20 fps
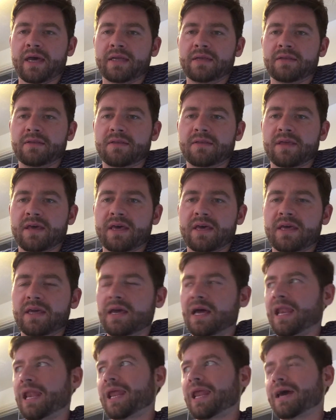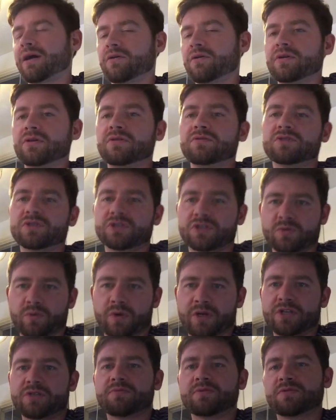they allow you to
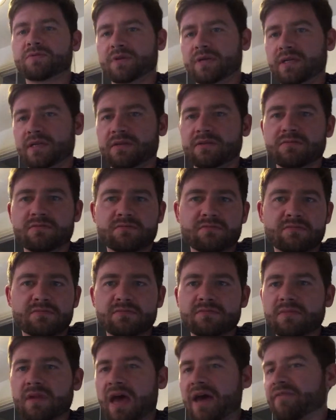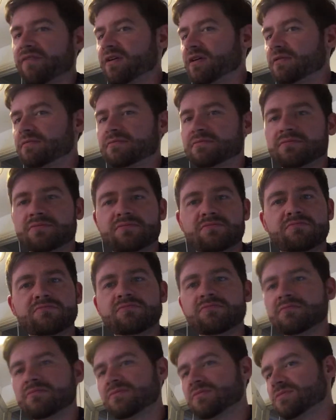switch between having,
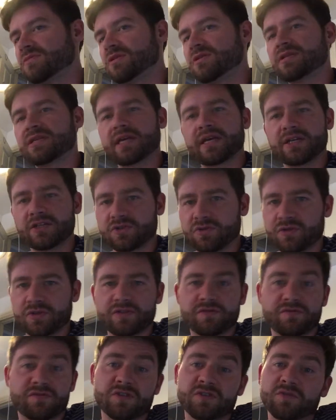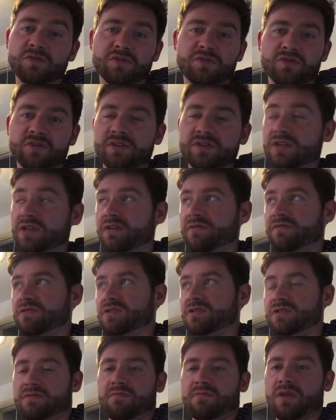say, a choice of 2 or 3
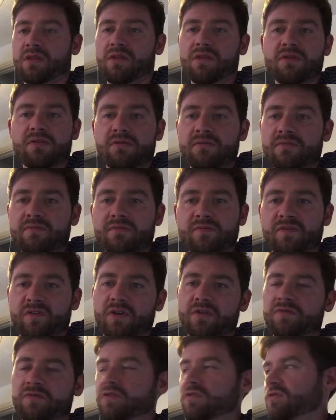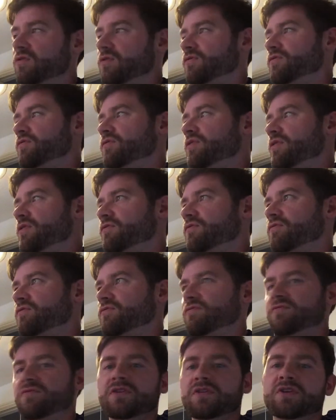services a month. So if
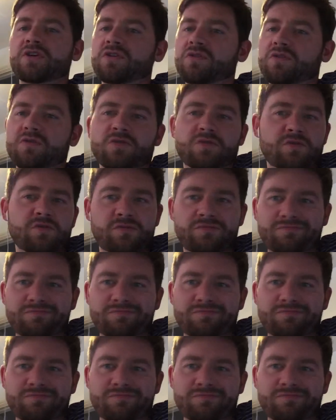the new,